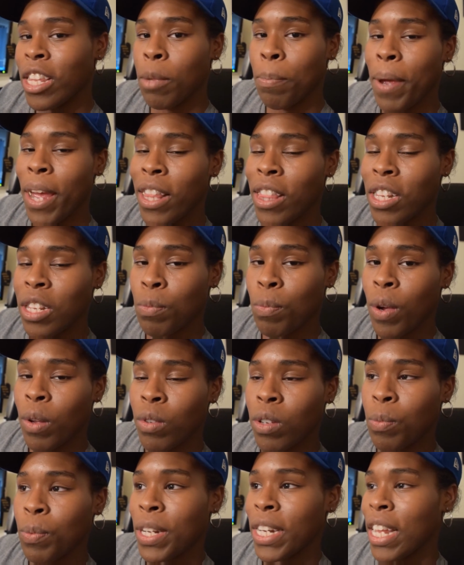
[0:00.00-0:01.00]
The path is a
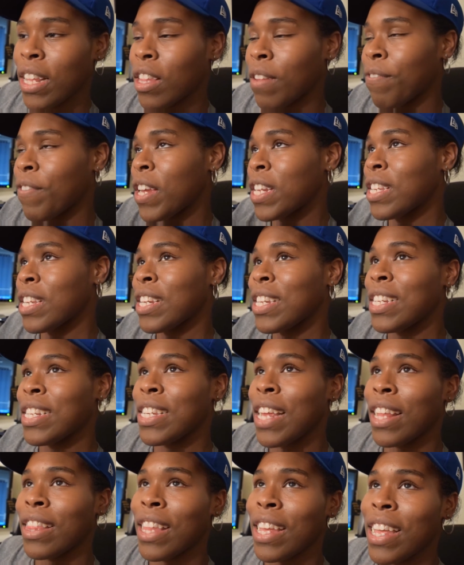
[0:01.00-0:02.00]
road to a death to face, at least
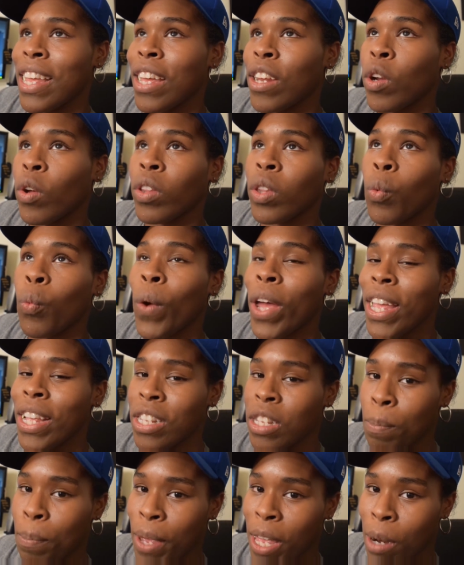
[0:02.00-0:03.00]
at the end. On the way
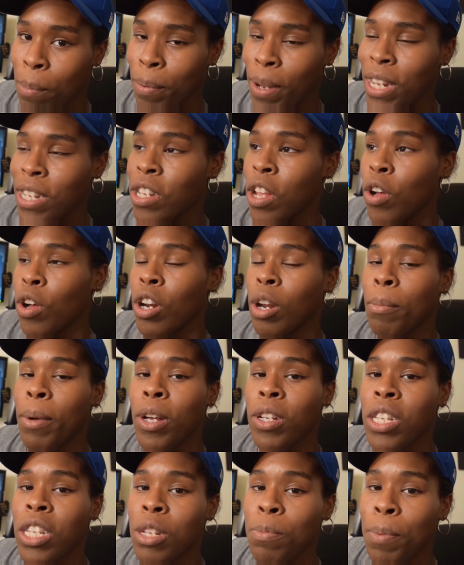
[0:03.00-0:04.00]
is a better place. On a
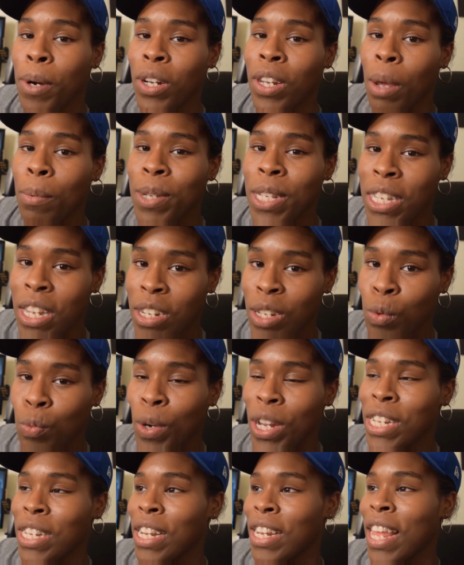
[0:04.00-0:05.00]
marked his birth, I was set to
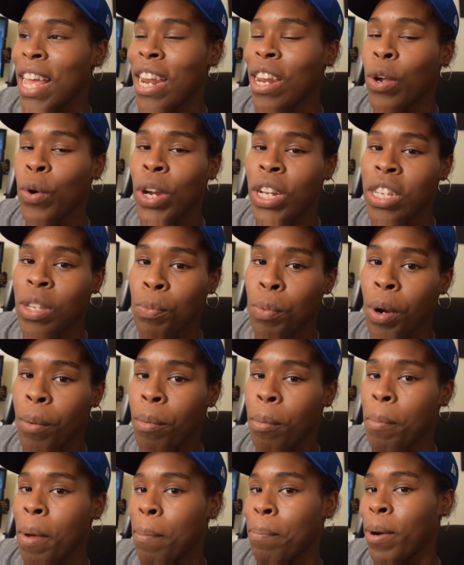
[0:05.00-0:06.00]
race. Glad to grace the world
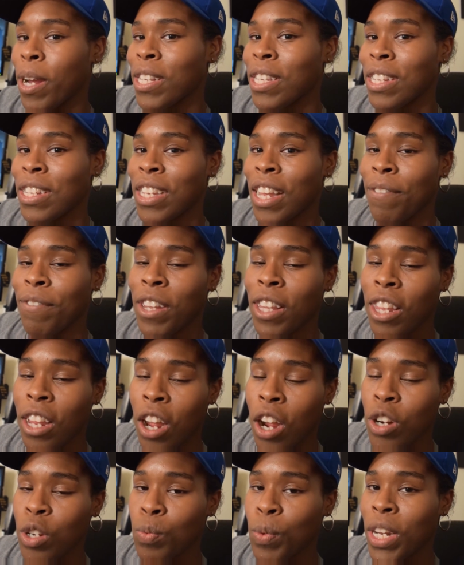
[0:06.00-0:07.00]
with my presence. Gifted the
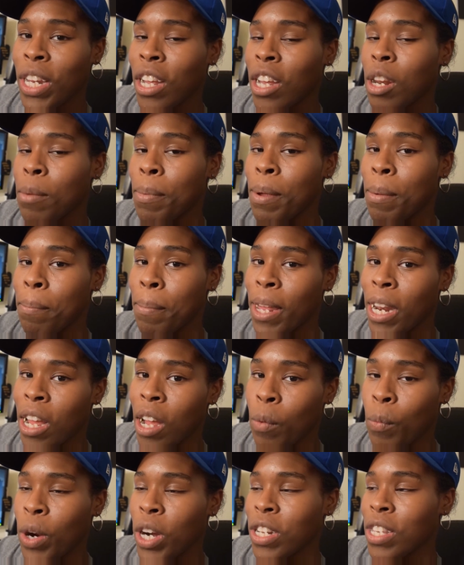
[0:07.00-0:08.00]
curse, really could have been better
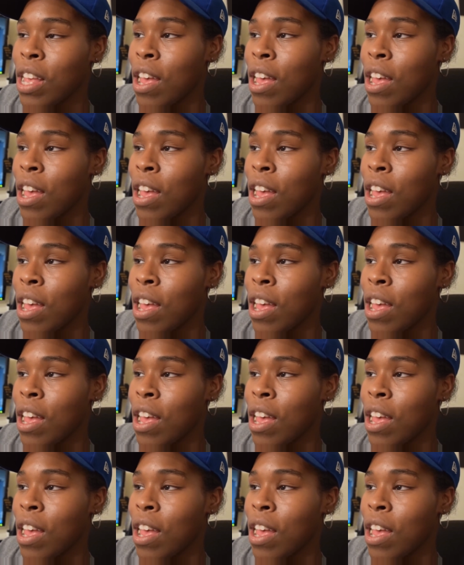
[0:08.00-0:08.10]
or worse.